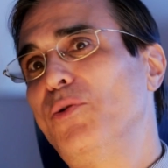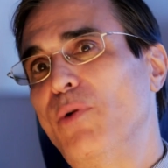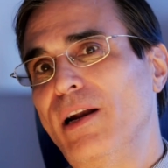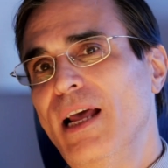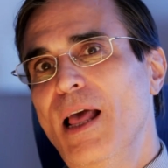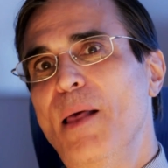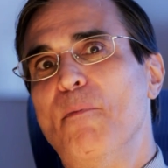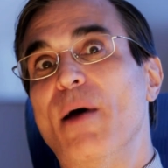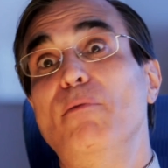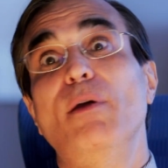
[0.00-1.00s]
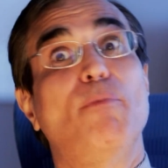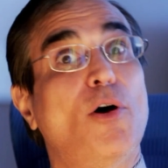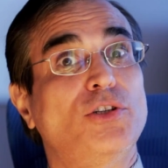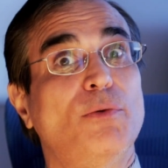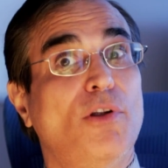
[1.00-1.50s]
what might be
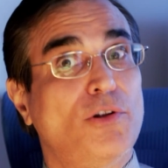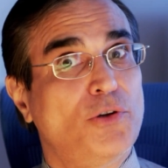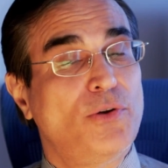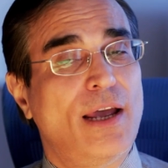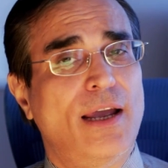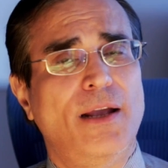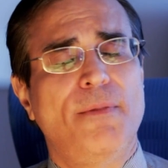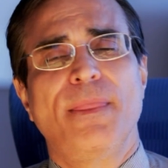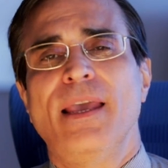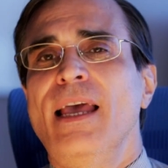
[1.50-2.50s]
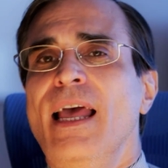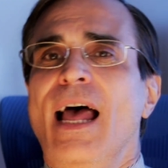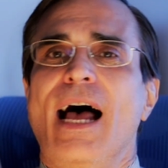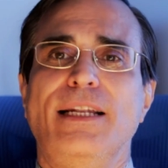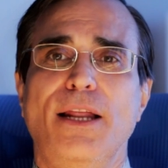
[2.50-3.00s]
possible today.
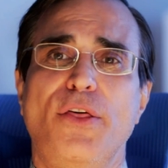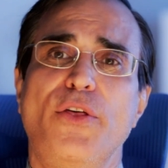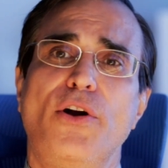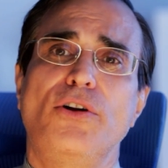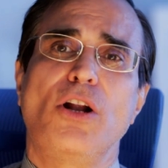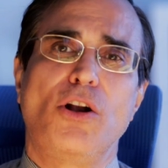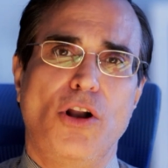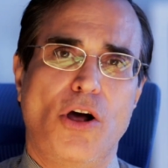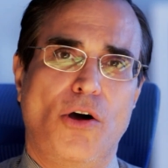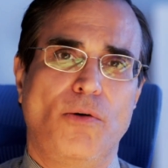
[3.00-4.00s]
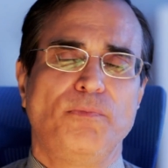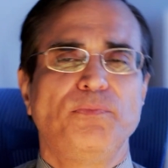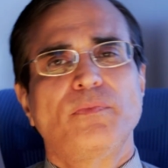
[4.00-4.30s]
And the third law,